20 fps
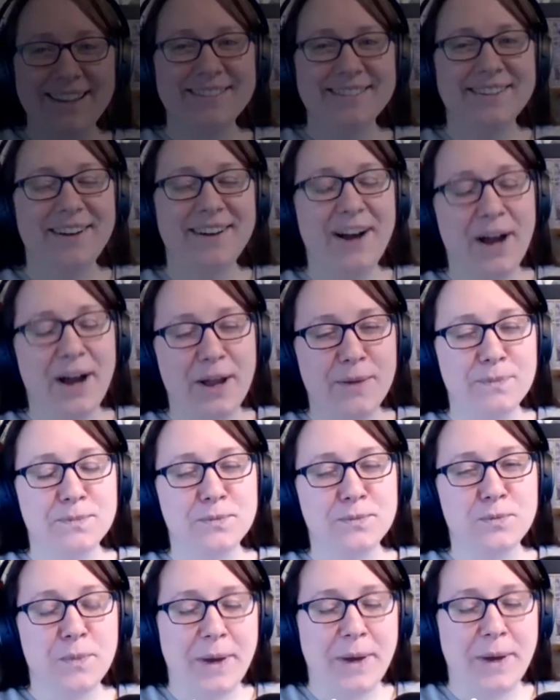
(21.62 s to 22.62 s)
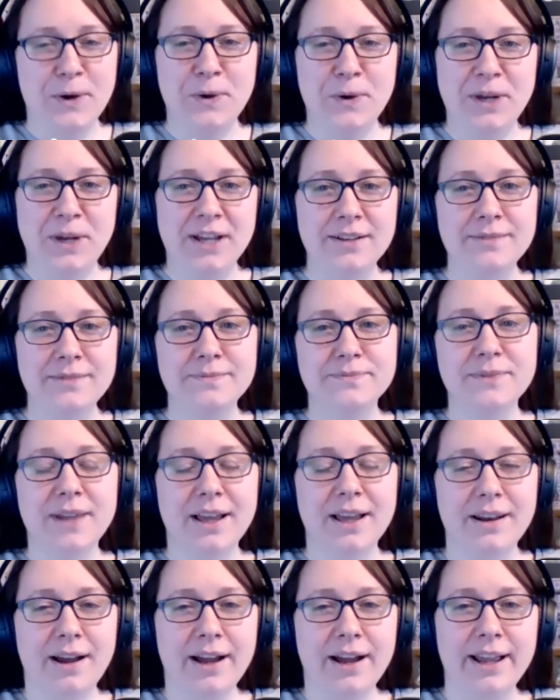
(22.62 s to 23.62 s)
I'm Rebecca O'Neill,
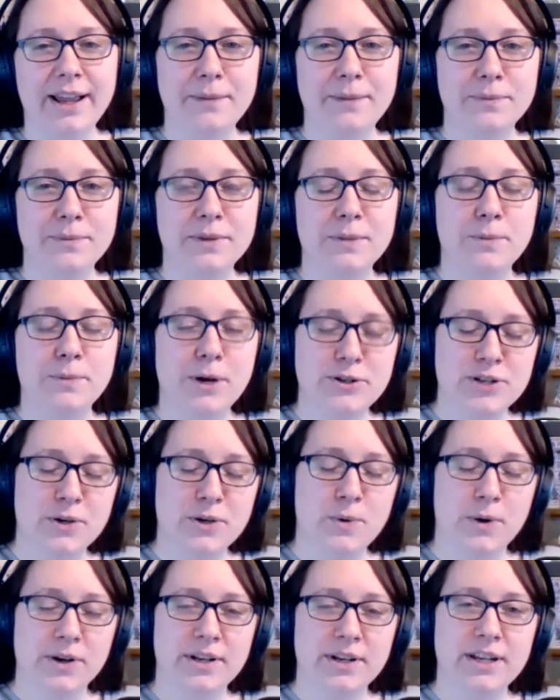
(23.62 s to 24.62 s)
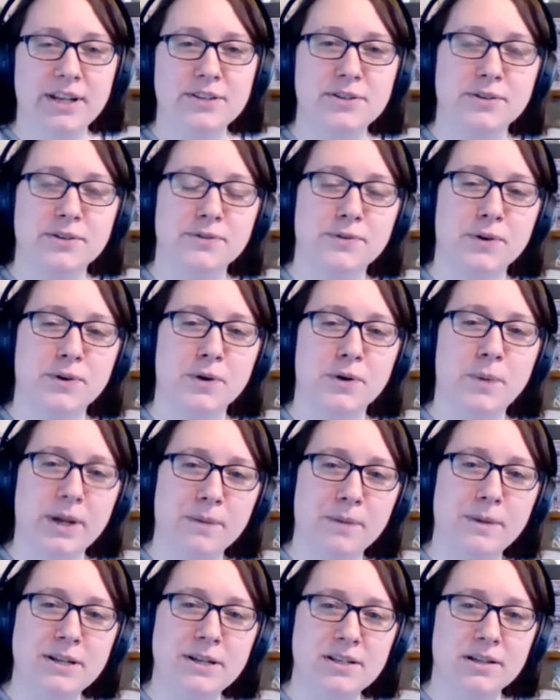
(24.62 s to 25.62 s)
and I am the project coordinator for
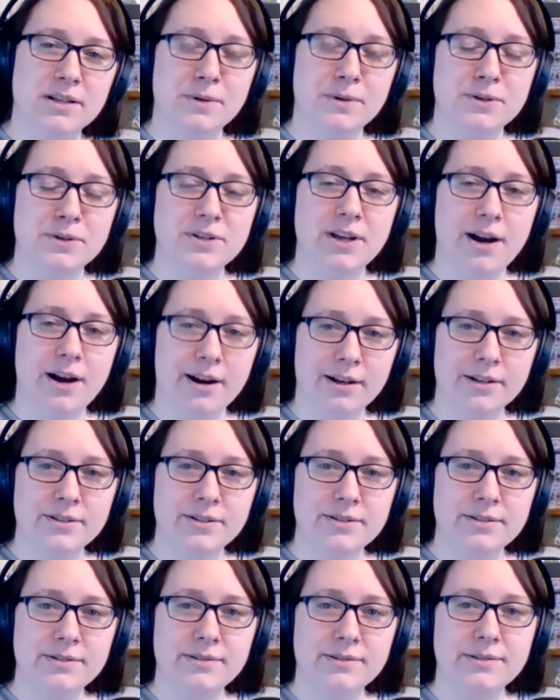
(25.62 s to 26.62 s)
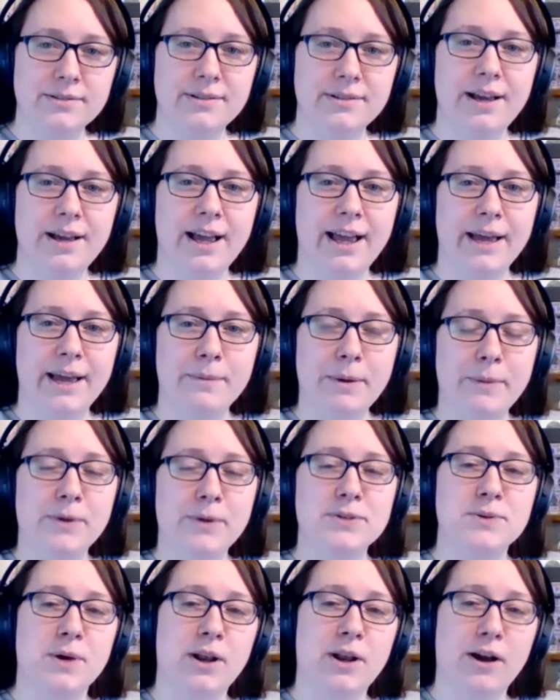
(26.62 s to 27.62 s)
Wikimedia Community Ireland. I'm
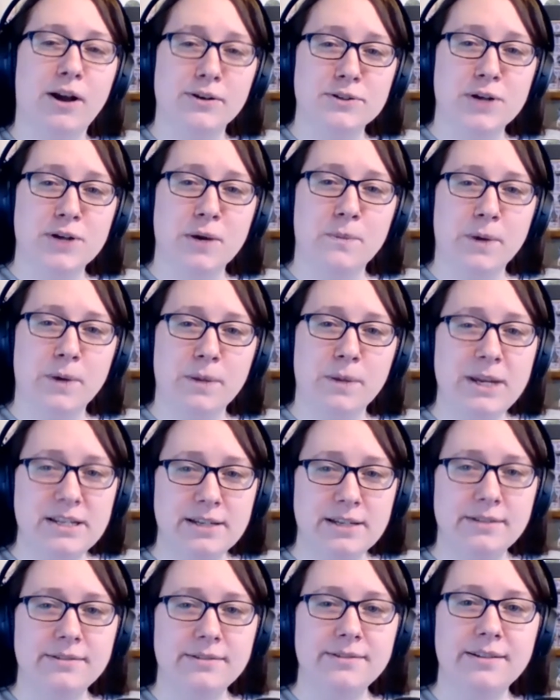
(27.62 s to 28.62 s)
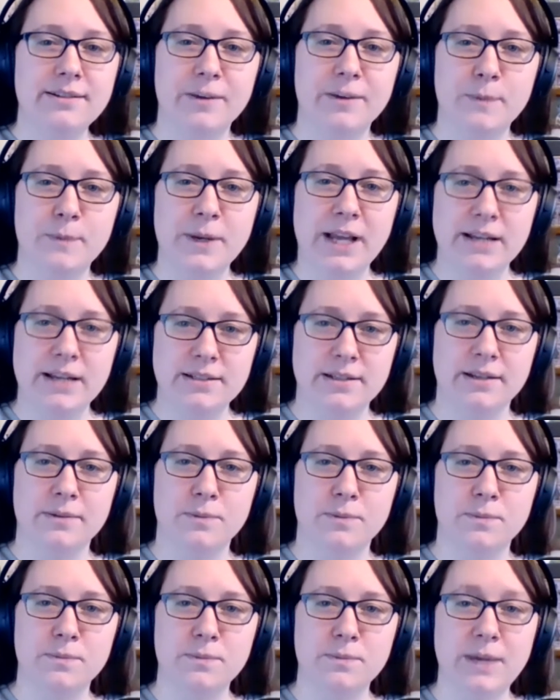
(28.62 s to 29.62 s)
also a long-term Wikipedian. I've been editing
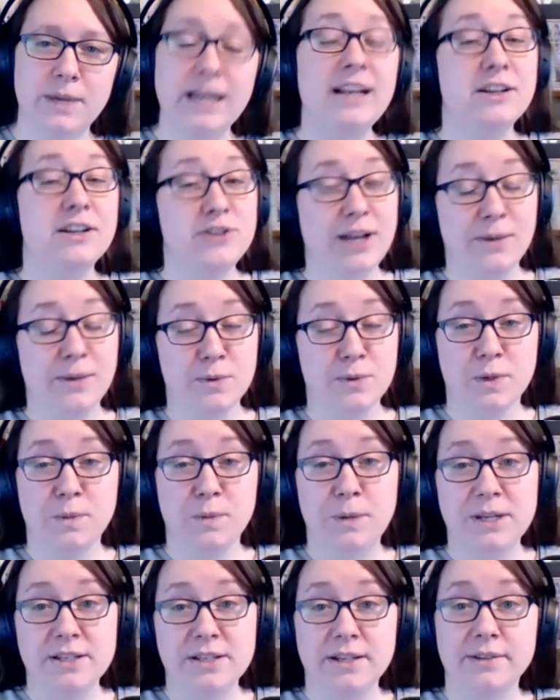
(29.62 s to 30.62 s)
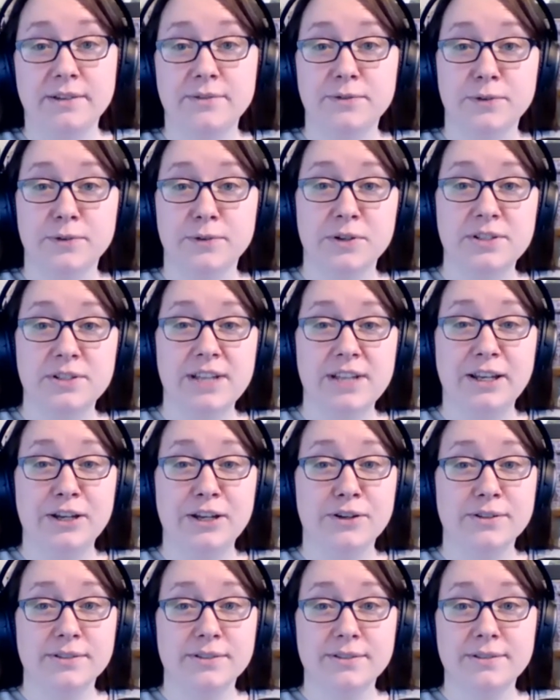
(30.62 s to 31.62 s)
English language Wikipedia for 10
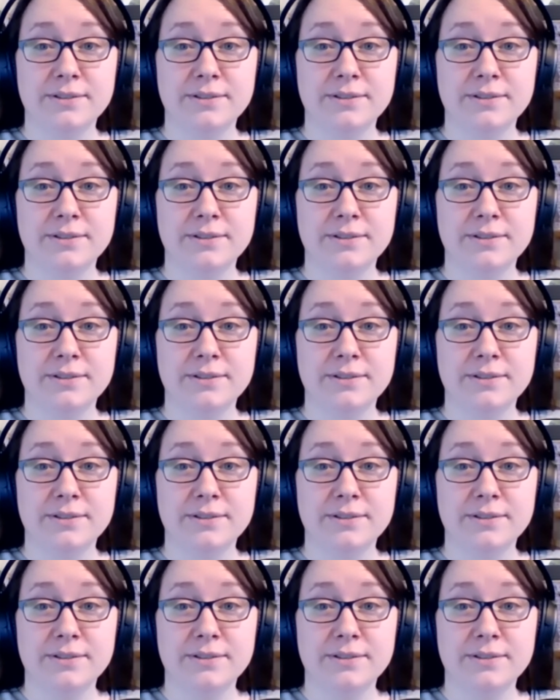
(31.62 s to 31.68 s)
years.